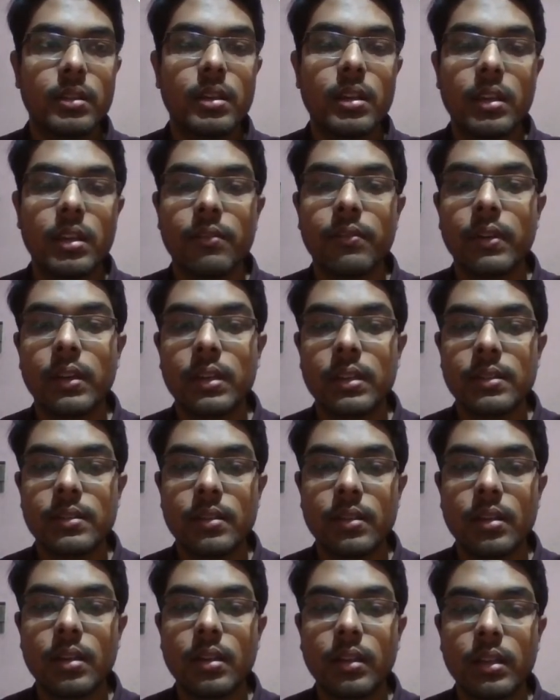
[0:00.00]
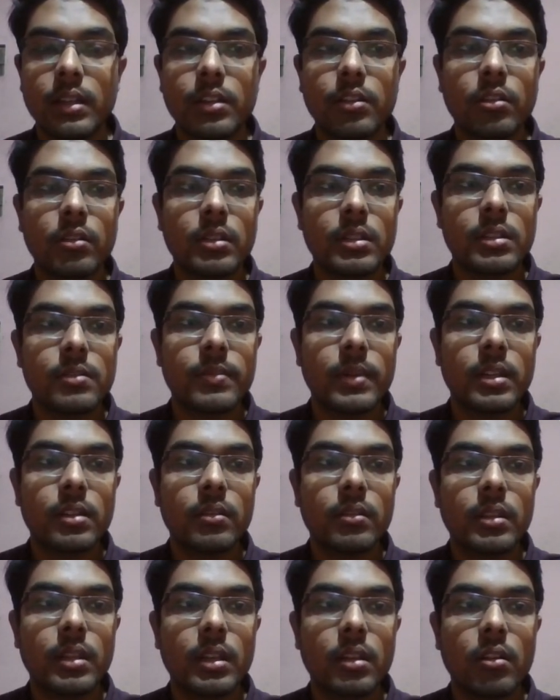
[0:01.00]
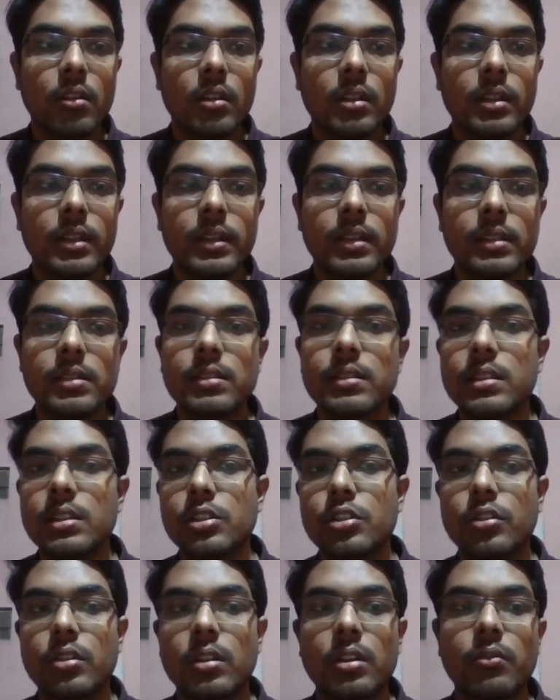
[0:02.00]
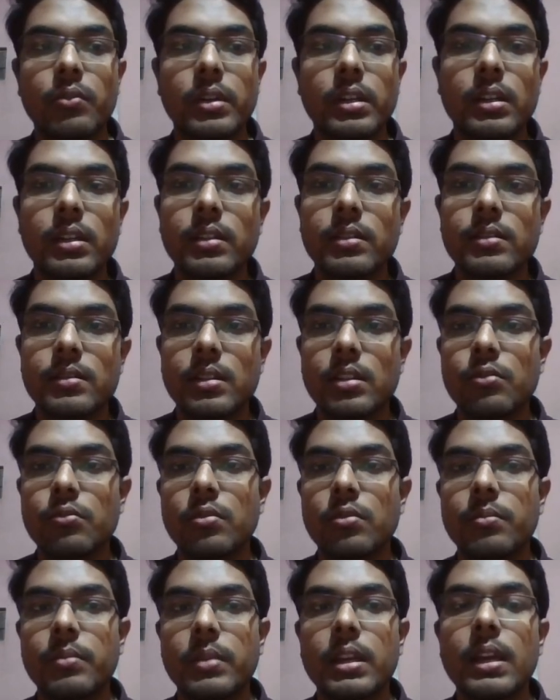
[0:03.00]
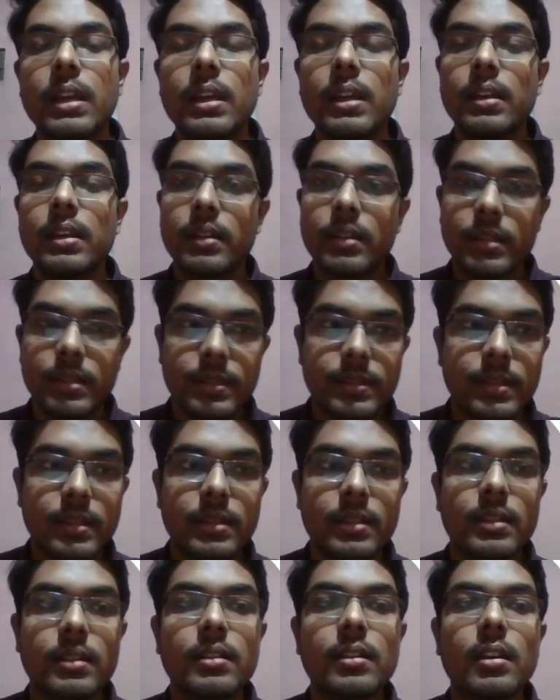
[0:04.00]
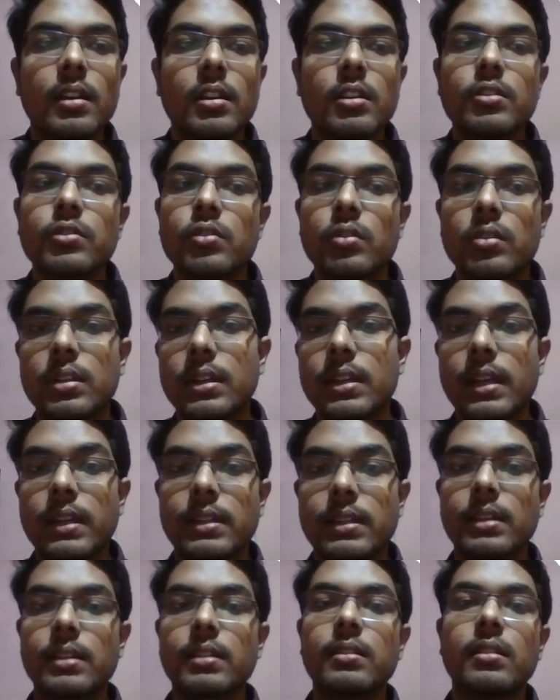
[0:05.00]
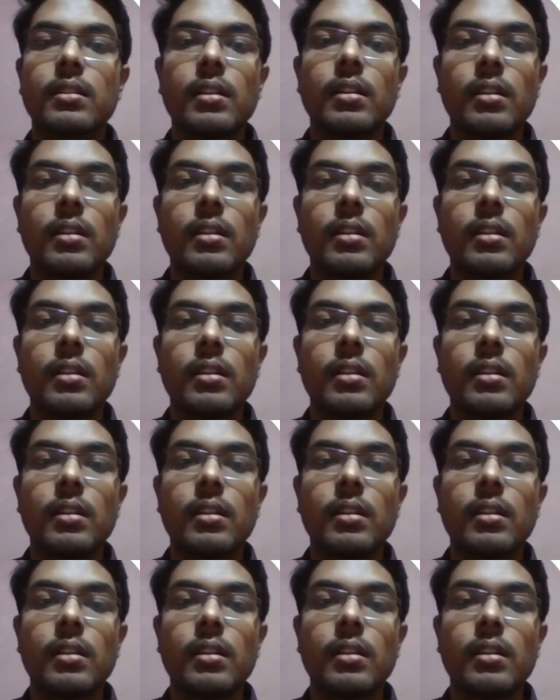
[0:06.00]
If I click on this button, then all the registration and wait listed will be resetted so that I can